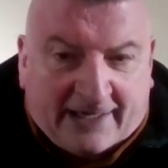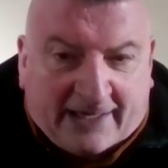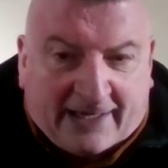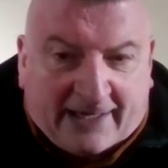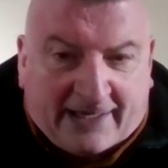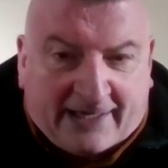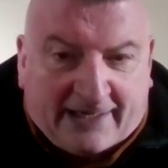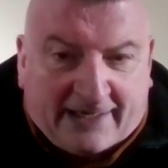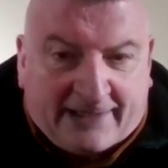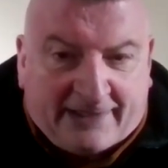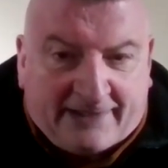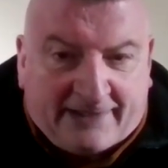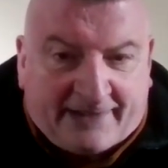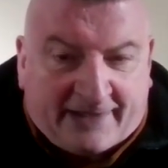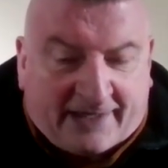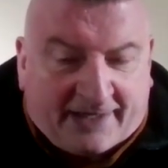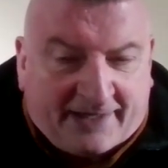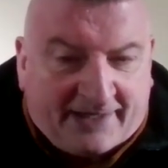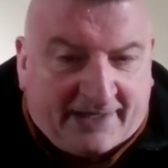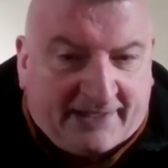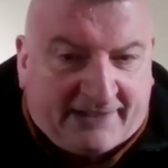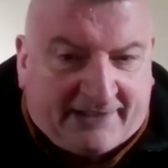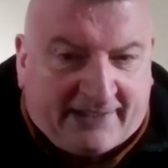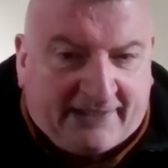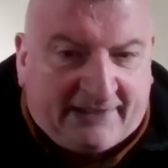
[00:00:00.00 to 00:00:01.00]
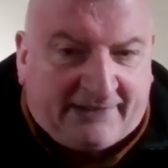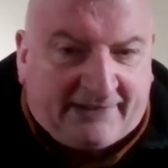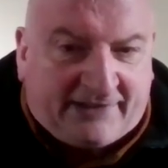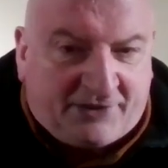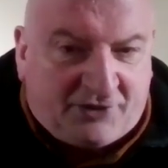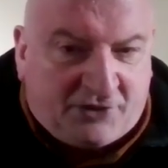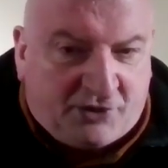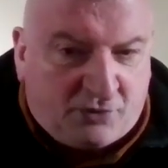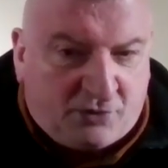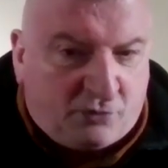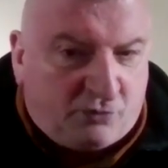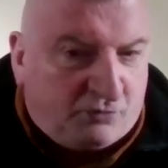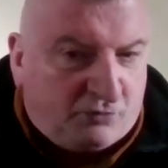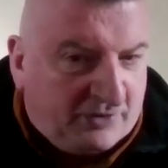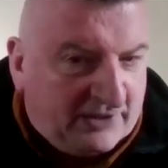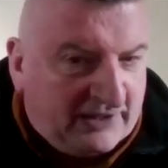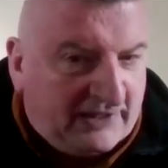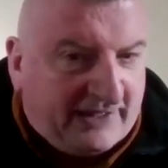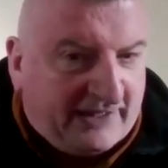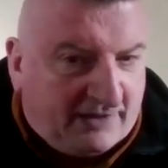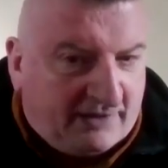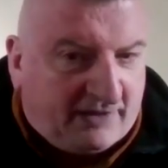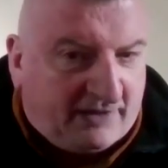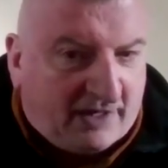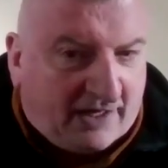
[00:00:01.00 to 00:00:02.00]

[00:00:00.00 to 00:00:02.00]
And I think that you really